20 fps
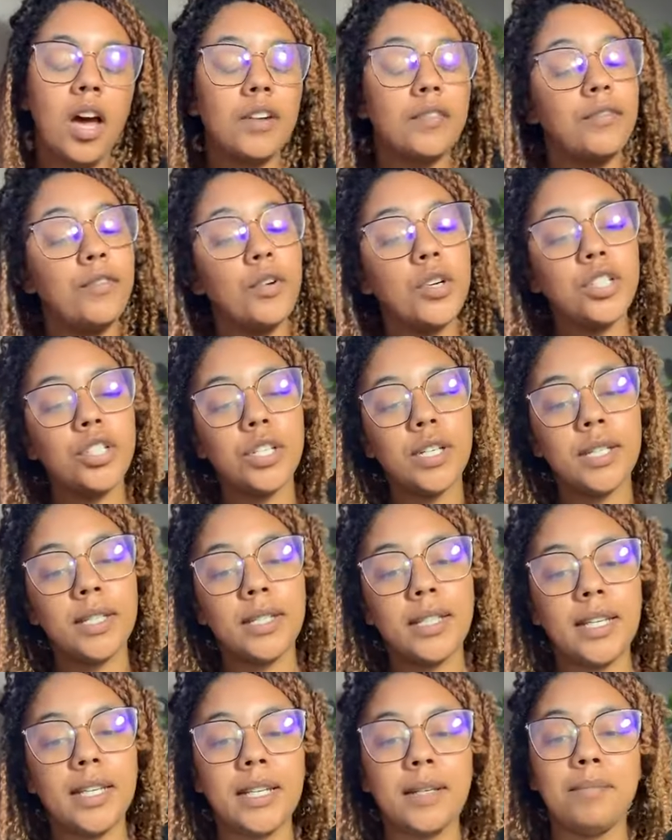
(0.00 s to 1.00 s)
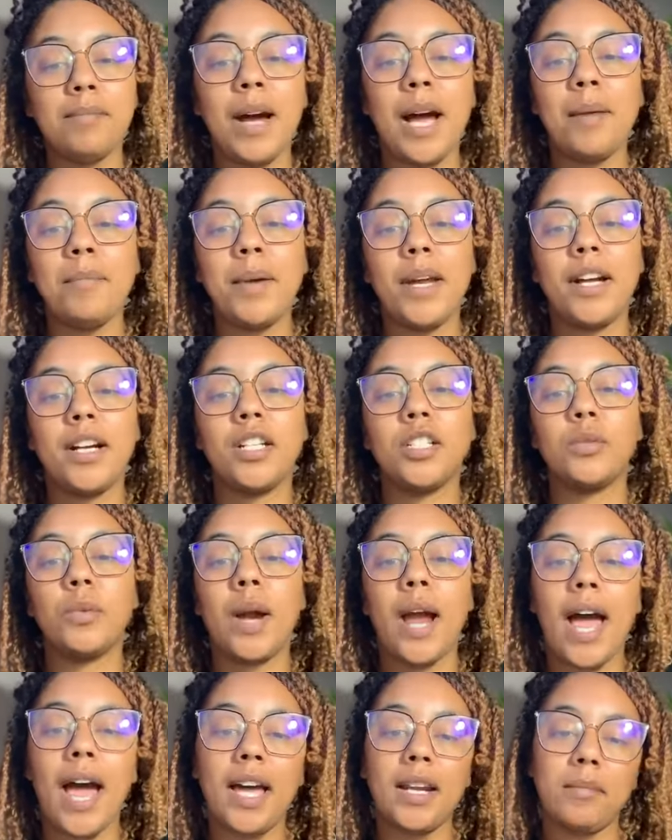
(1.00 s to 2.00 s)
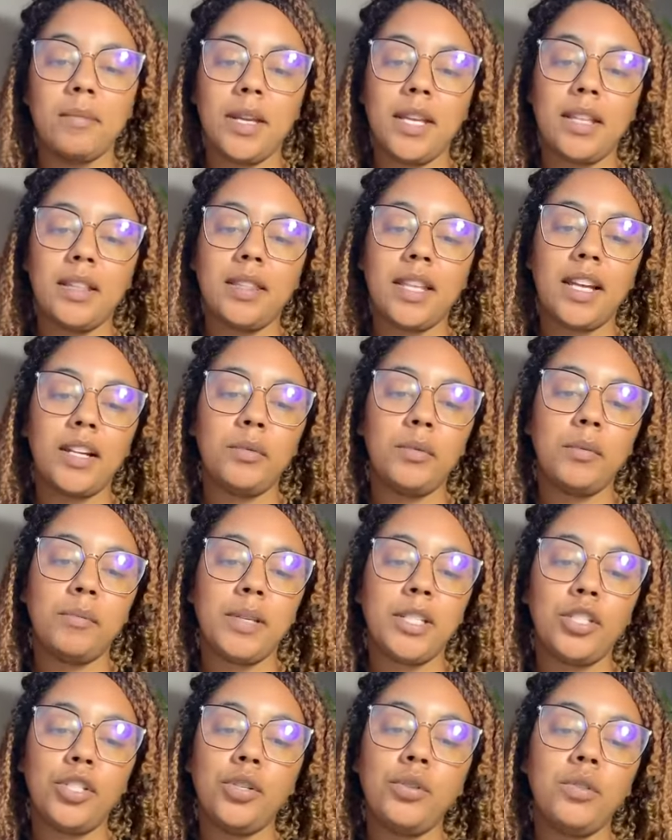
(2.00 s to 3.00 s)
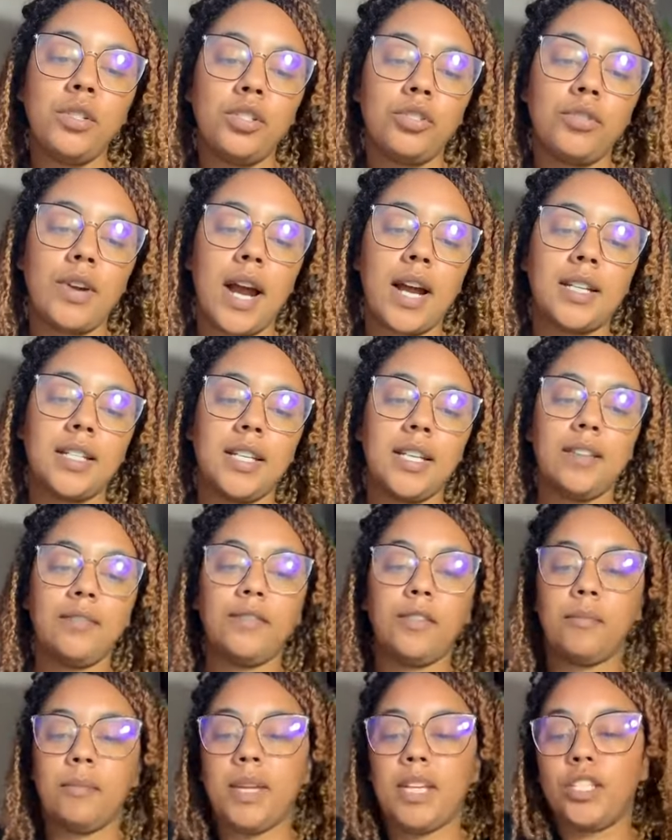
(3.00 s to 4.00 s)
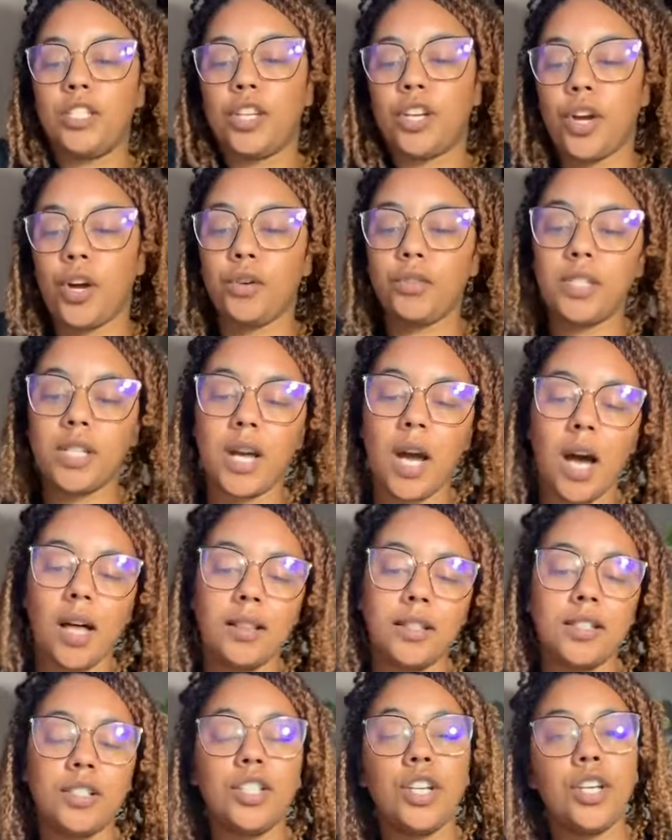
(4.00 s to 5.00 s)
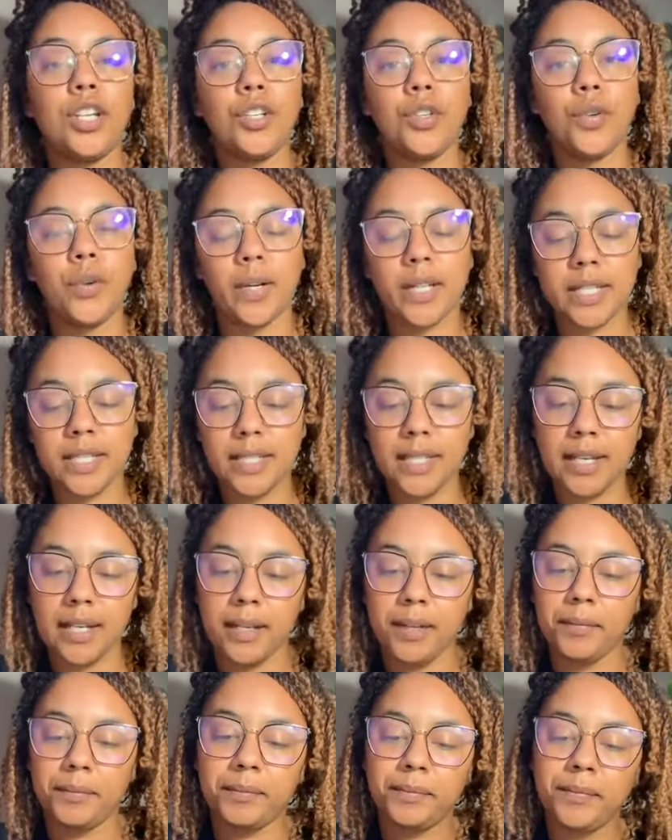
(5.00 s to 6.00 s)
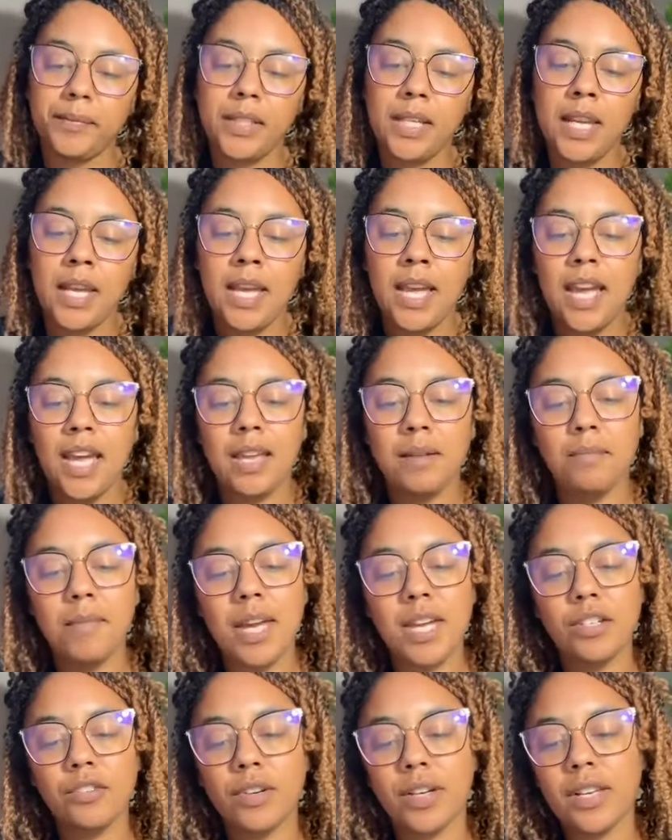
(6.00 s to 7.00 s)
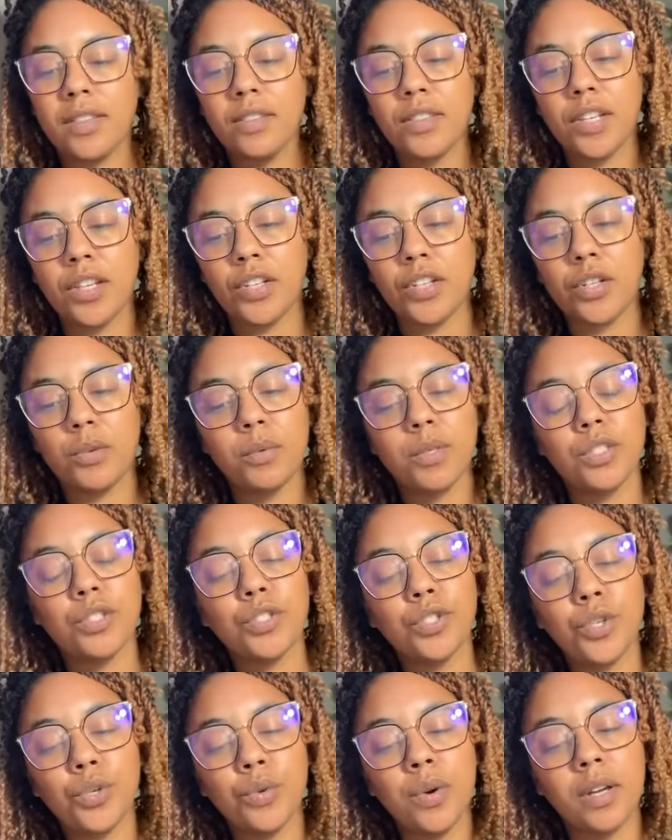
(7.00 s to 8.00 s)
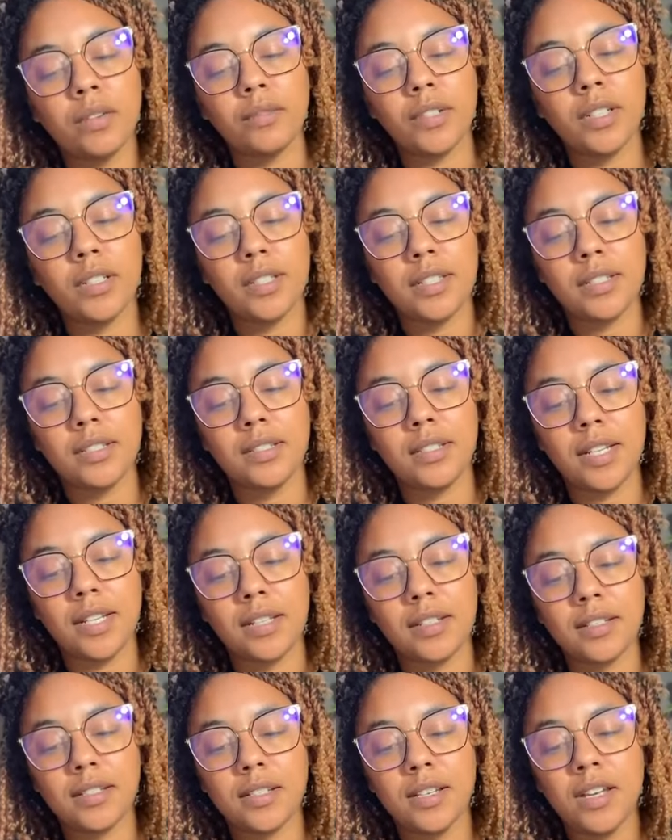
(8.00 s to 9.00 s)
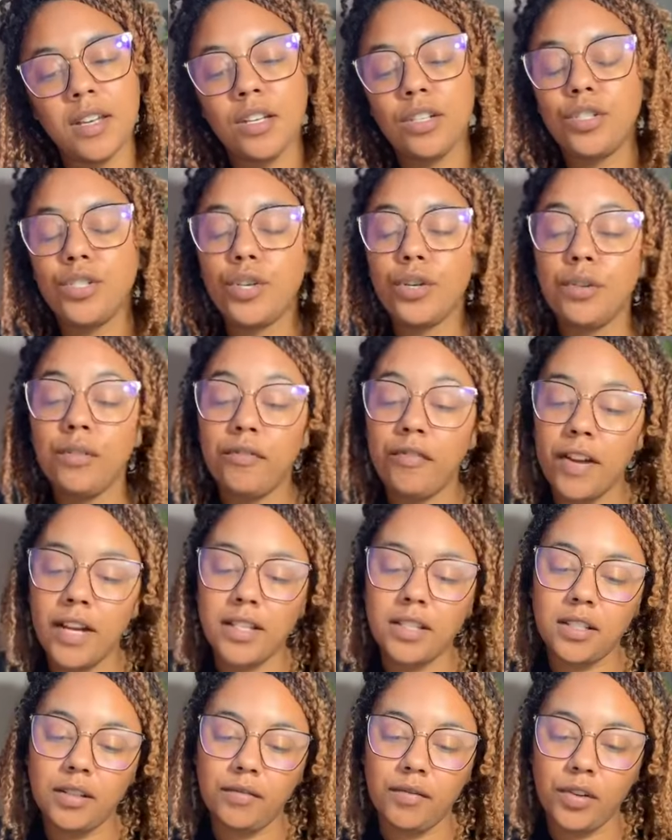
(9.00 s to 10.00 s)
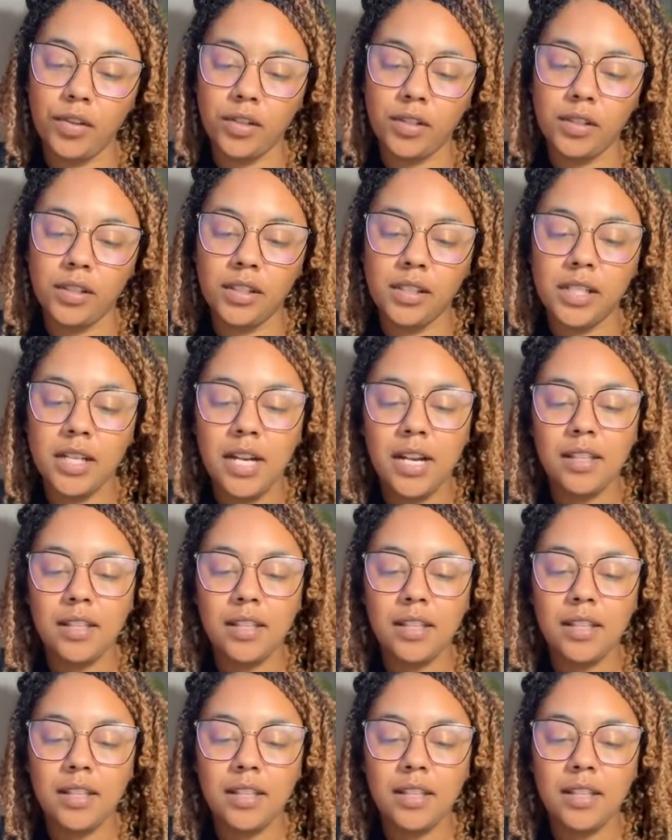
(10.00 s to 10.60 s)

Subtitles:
Unfortunately, my parents were adamant that it would be too distracting for me to go to college in New York City, and majoring in theater was too unrealistic, too fanciful.